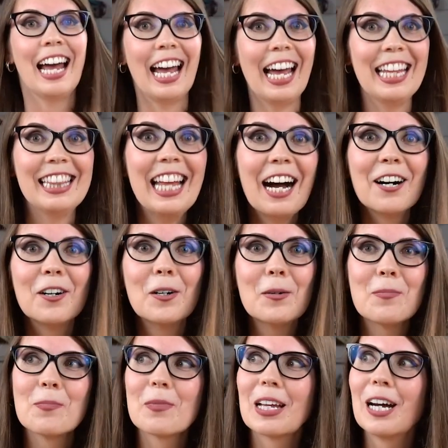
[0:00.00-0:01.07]
And
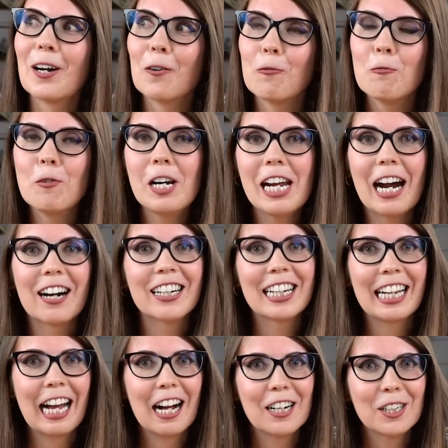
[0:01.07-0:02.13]
now we are
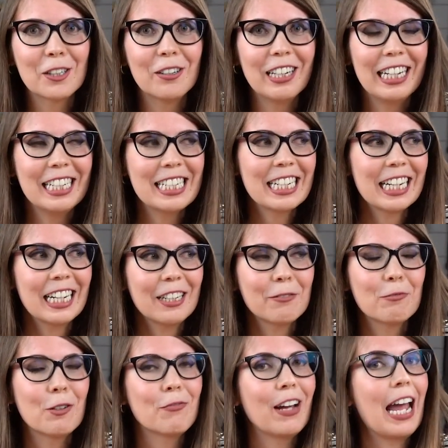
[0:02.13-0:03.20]
calculating
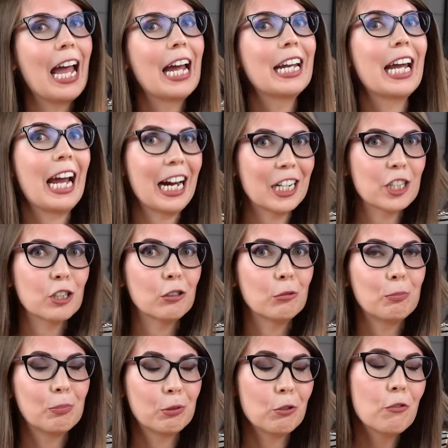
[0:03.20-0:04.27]
it with an actual
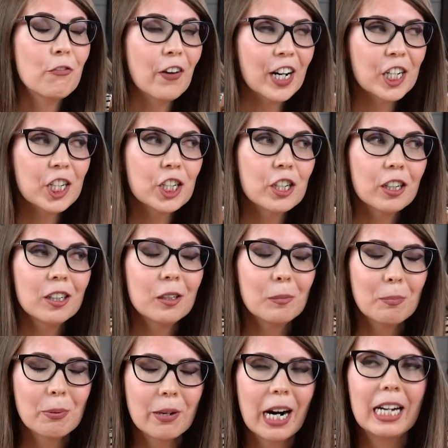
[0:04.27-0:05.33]
professional
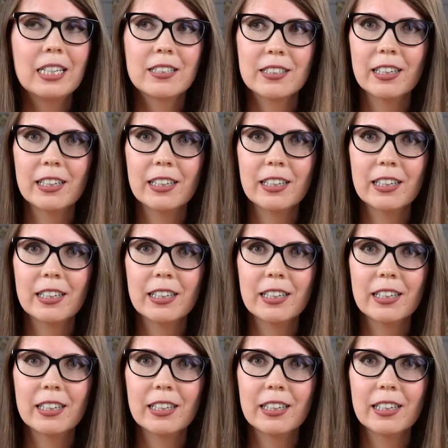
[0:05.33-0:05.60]
price.